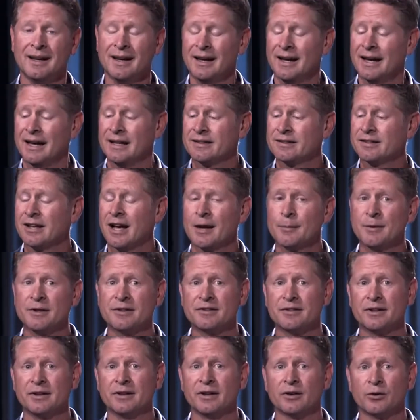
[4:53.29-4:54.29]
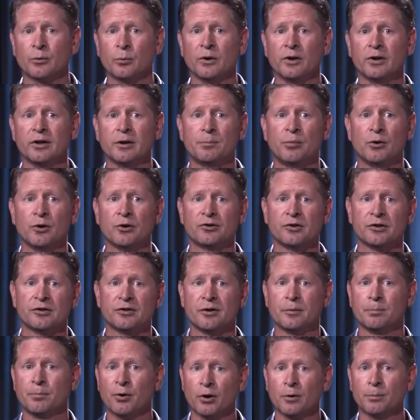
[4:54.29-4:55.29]
And Simon Sinek really pushes
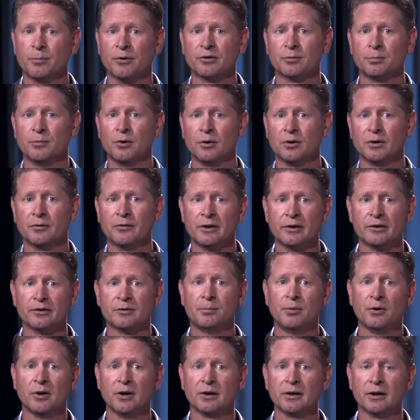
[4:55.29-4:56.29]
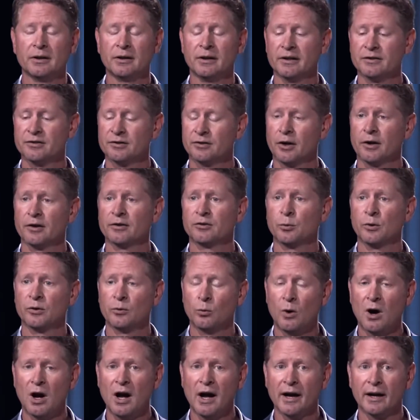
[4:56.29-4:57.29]
the purpose motive in his book. It starts with
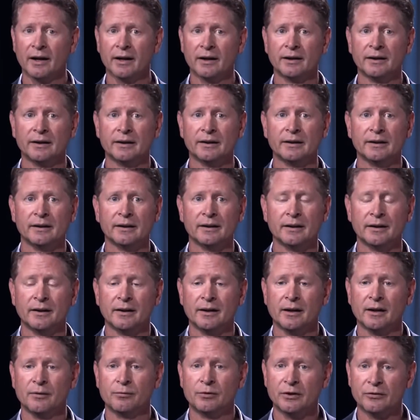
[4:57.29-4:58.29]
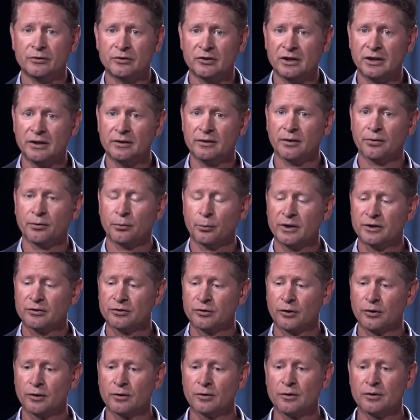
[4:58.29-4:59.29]
why. If you've seen the 3
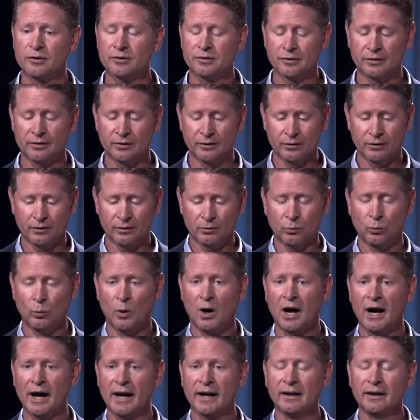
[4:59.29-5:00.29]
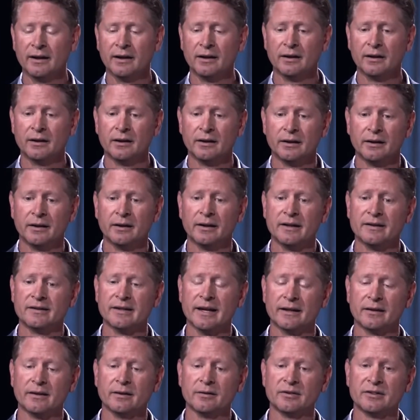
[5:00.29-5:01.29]
circles, why is
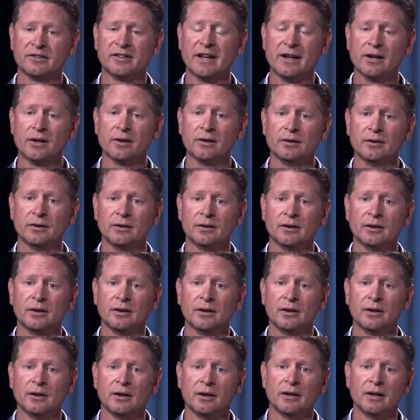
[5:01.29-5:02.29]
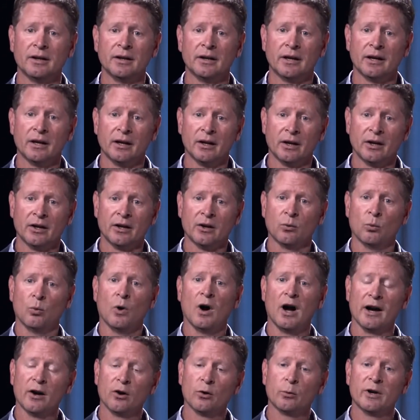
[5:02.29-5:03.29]
at the center.
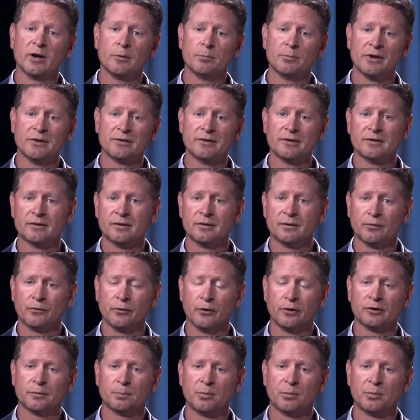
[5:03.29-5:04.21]
Why are we in business in the first